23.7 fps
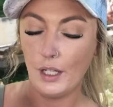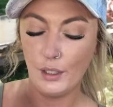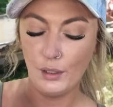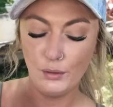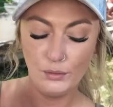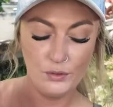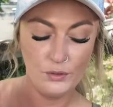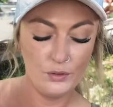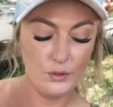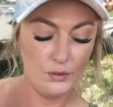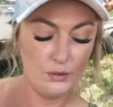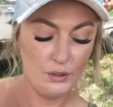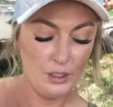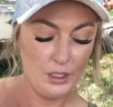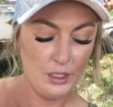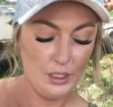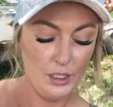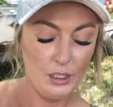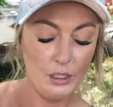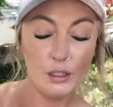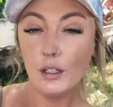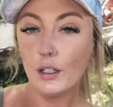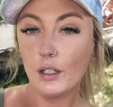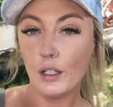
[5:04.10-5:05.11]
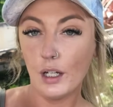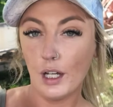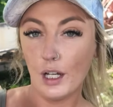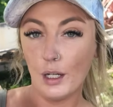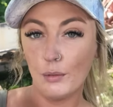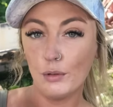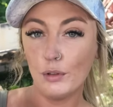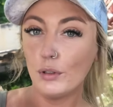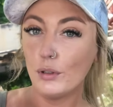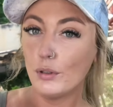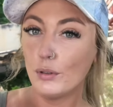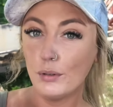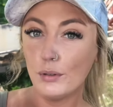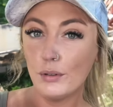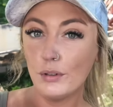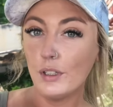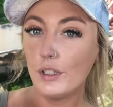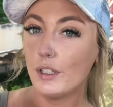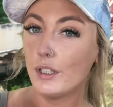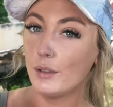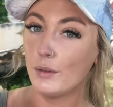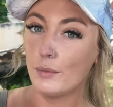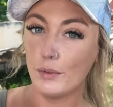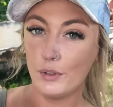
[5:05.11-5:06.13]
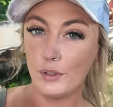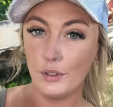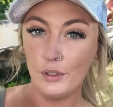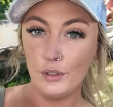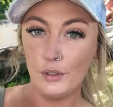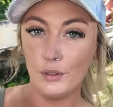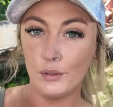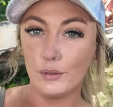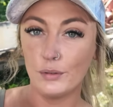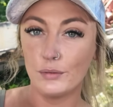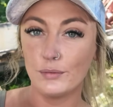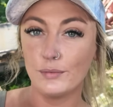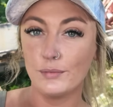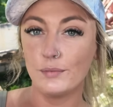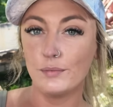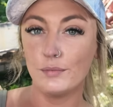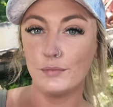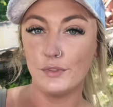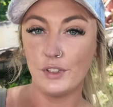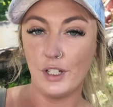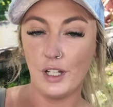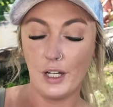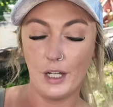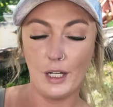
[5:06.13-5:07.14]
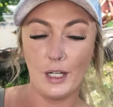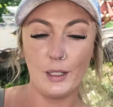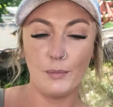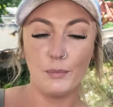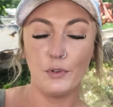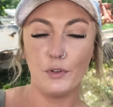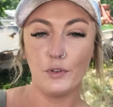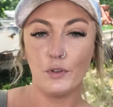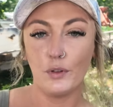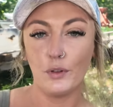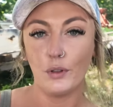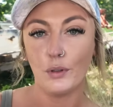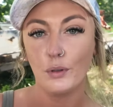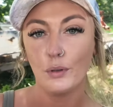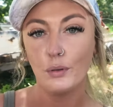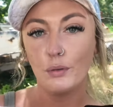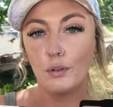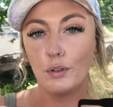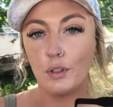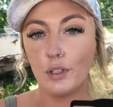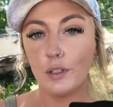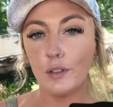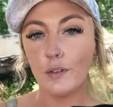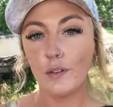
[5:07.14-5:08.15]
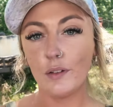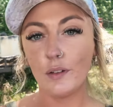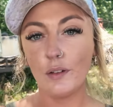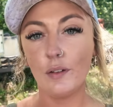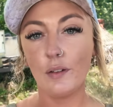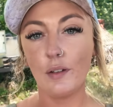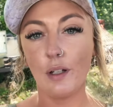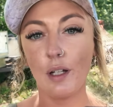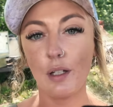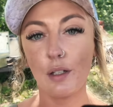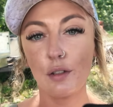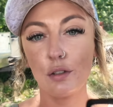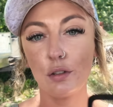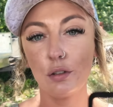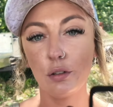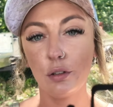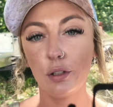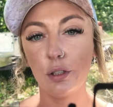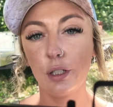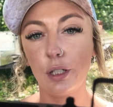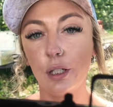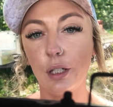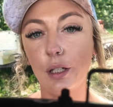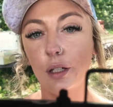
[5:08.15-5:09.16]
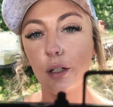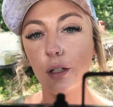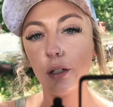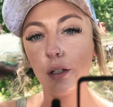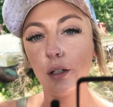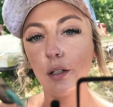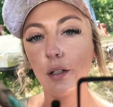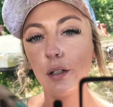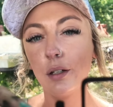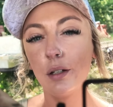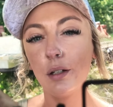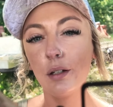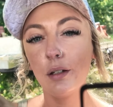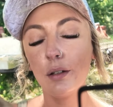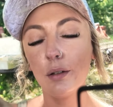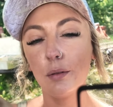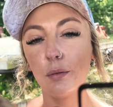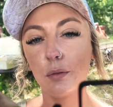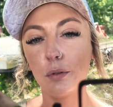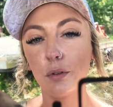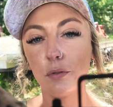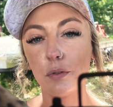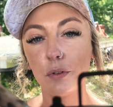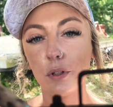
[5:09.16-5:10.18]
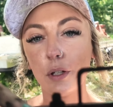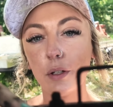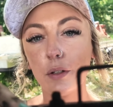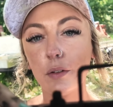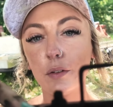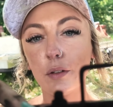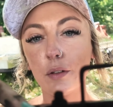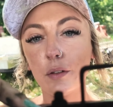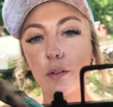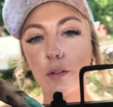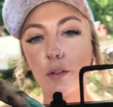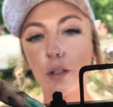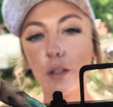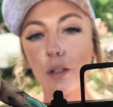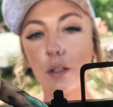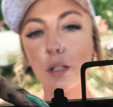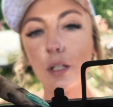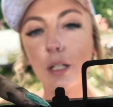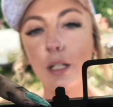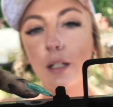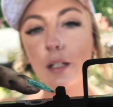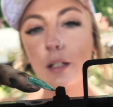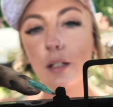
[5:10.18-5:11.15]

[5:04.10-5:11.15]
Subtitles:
out with the old, in with the new time. So this is actually, I don't know if you guys can see it.